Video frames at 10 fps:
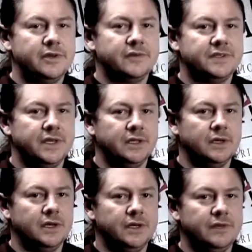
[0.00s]
an interesting
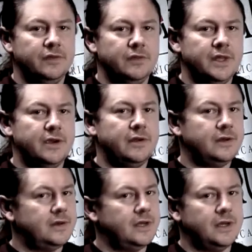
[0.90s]
little interview there,
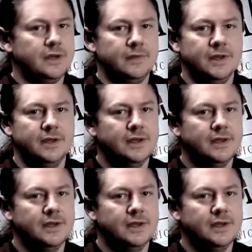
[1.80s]
and uh,